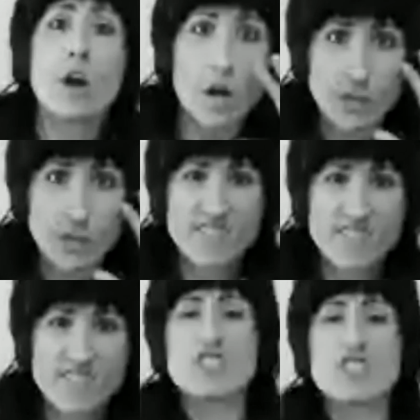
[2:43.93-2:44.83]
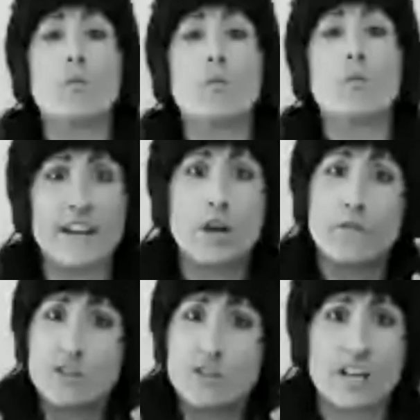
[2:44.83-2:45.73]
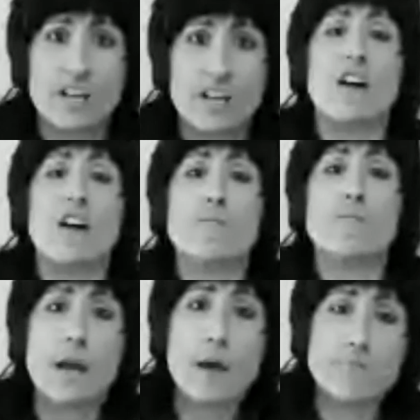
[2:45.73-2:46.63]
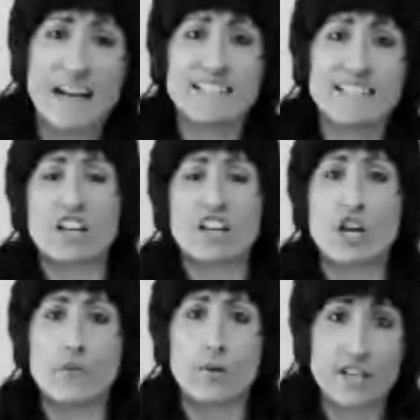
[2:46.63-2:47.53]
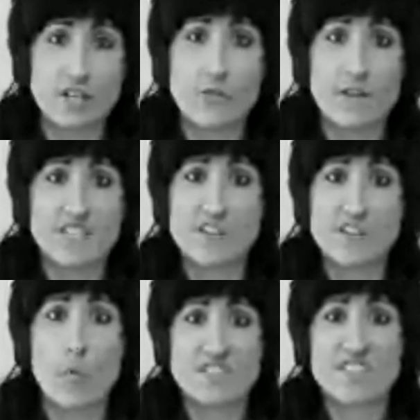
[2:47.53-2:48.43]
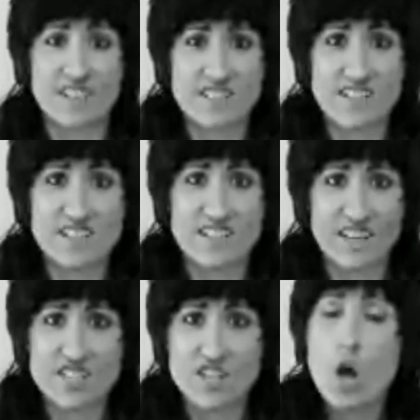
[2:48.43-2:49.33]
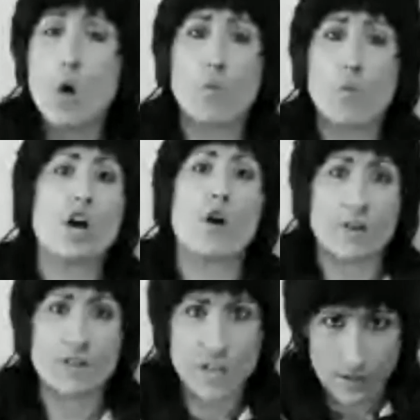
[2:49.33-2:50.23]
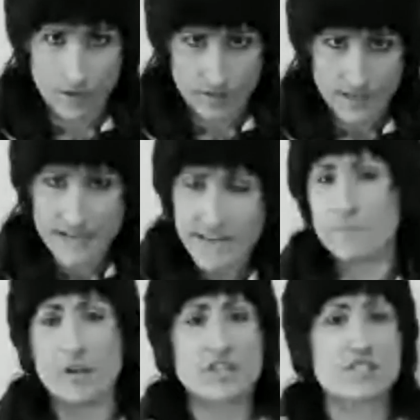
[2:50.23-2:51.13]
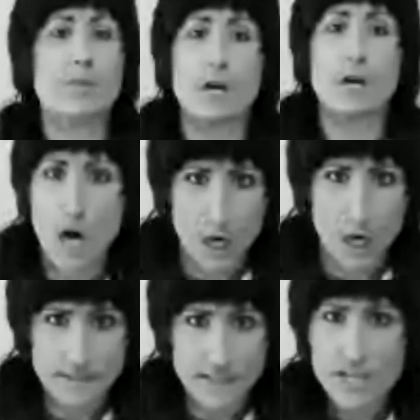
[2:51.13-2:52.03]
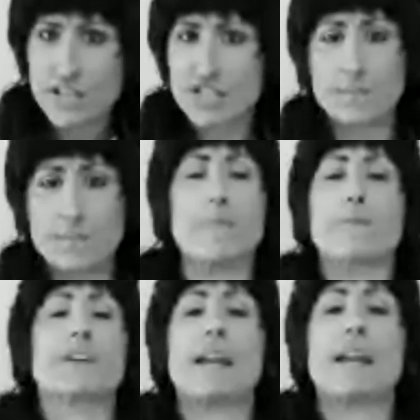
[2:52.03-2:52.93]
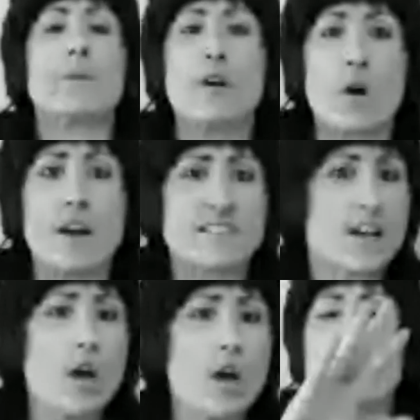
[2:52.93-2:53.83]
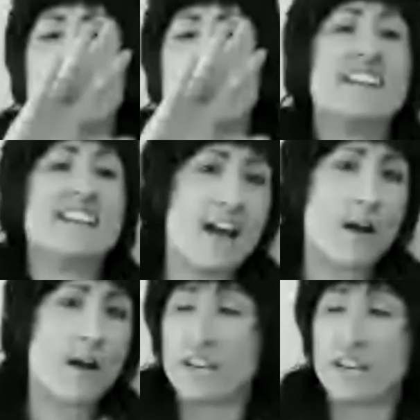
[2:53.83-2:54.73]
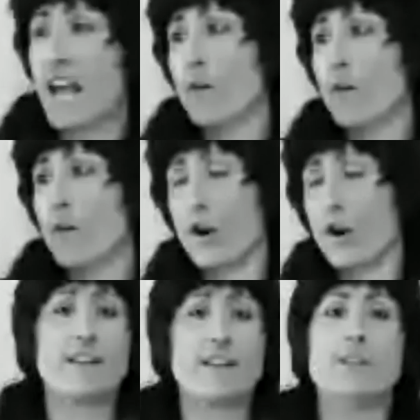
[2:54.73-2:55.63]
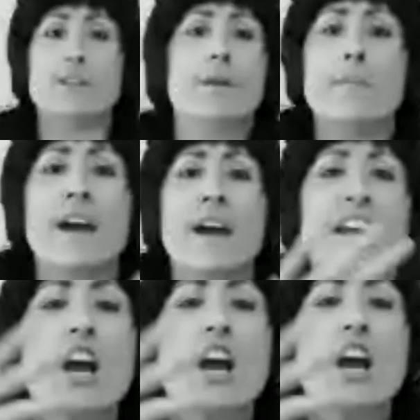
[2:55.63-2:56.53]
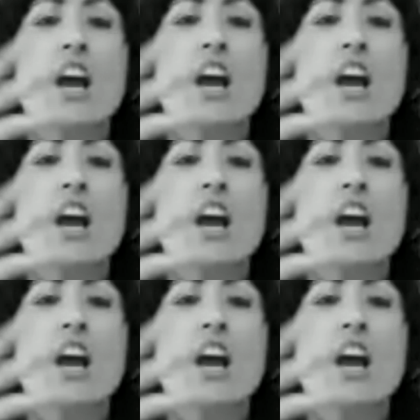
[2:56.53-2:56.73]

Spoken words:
her decision win over Sarah Kaufman back in October at UFC 166 was overturned. It's a bunch of bull honk. She popped for cannabinoids. We can get into that. We're going to have a Hard on WMMA in the